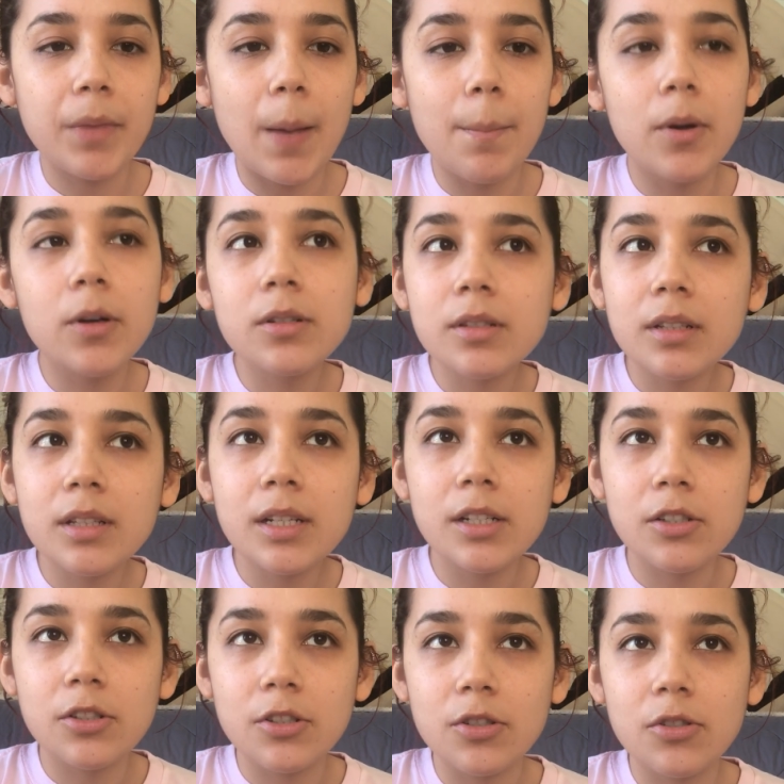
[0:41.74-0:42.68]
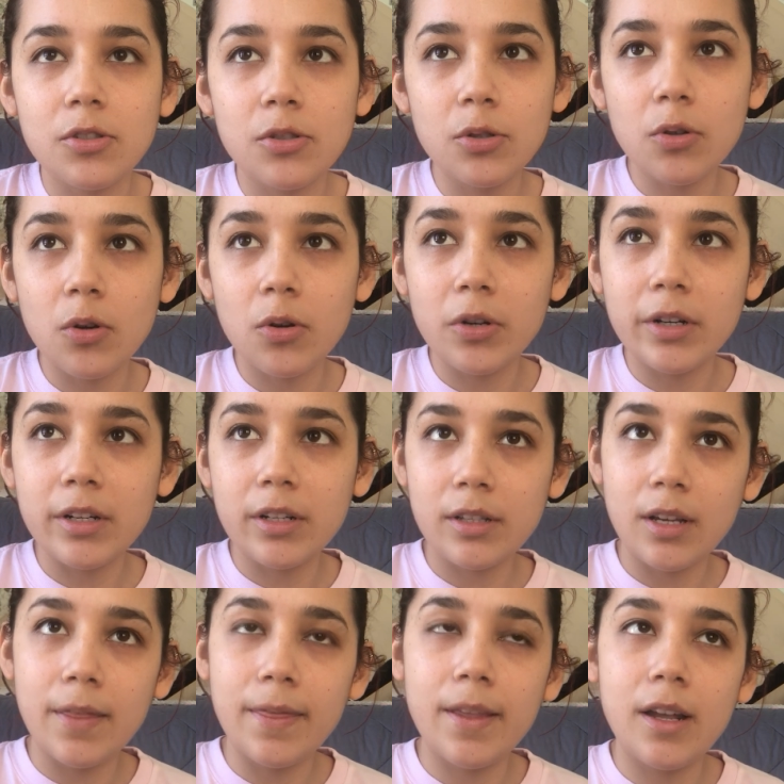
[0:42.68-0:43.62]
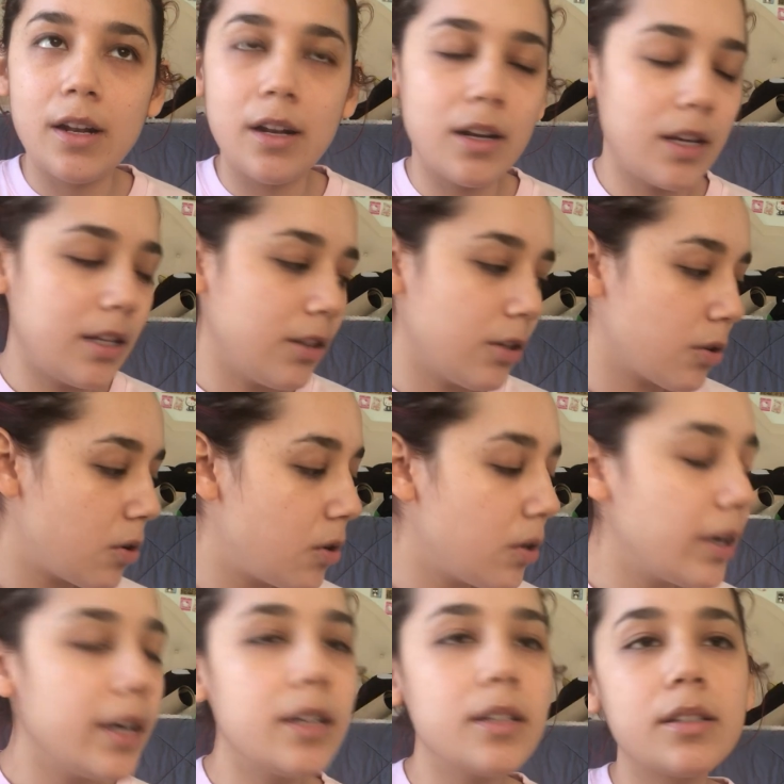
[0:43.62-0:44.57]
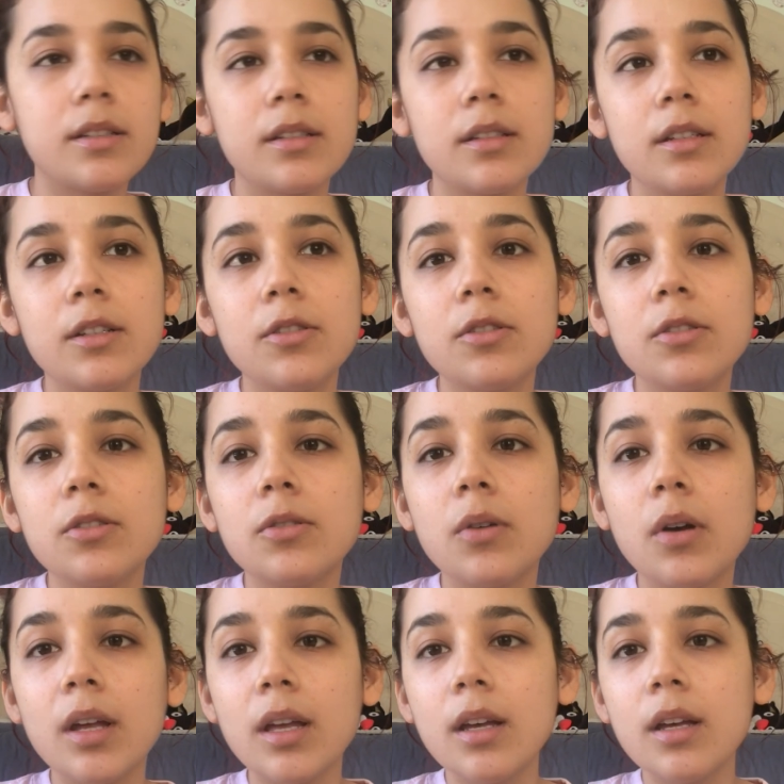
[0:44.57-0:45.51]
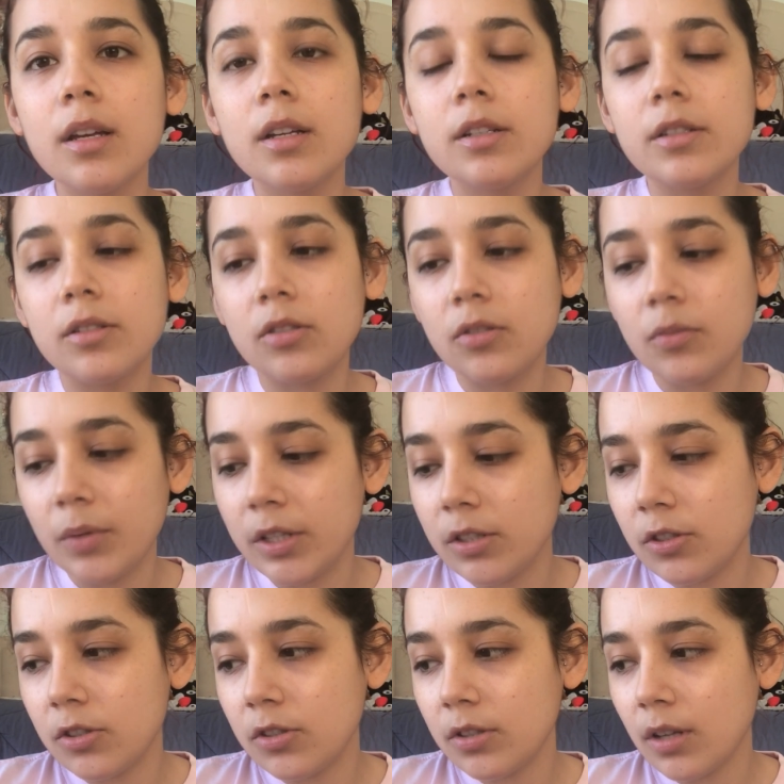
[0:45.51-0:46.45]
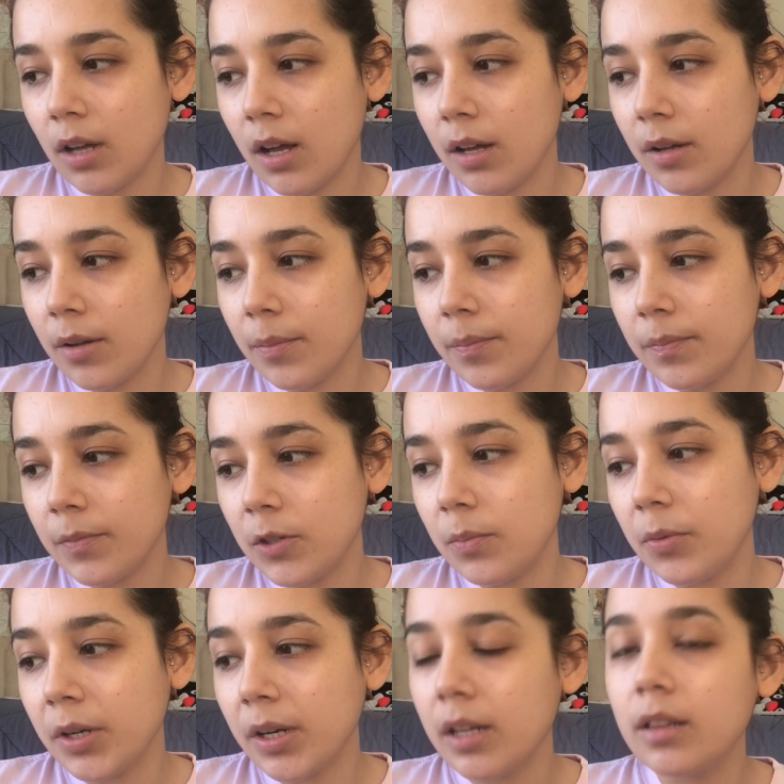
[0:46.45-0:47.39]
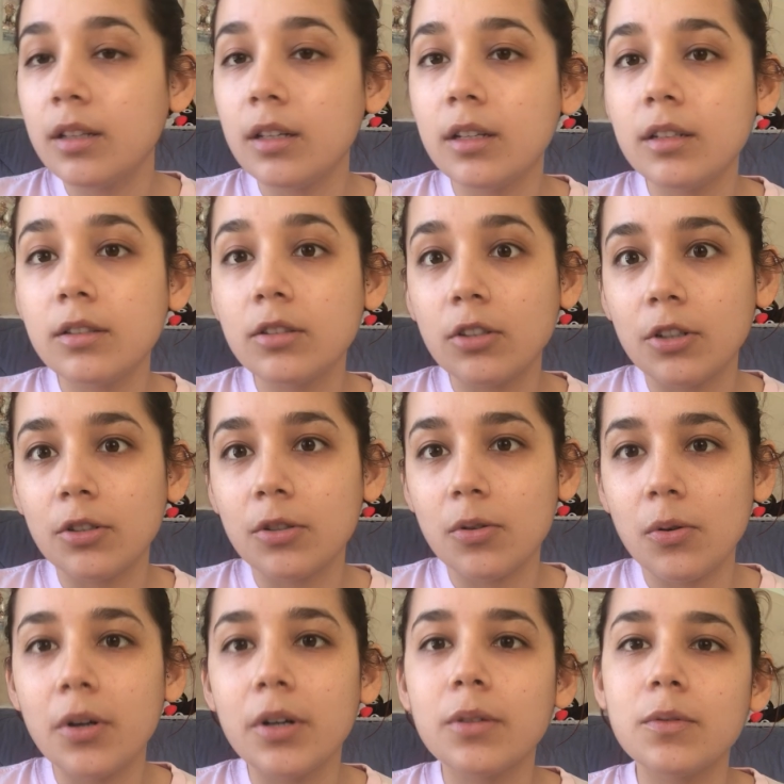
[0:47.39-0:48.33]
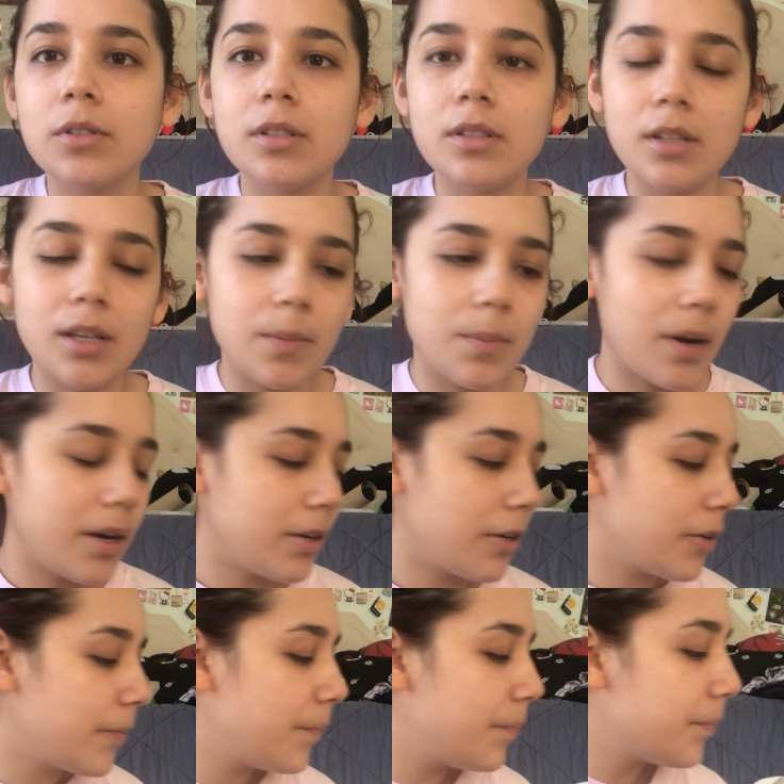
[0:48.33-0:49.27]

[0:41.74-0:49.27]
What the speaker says: Mostly it's just 2 chords, and then in the chorus you switch, you bring in the 3rd chord, which is the E minor.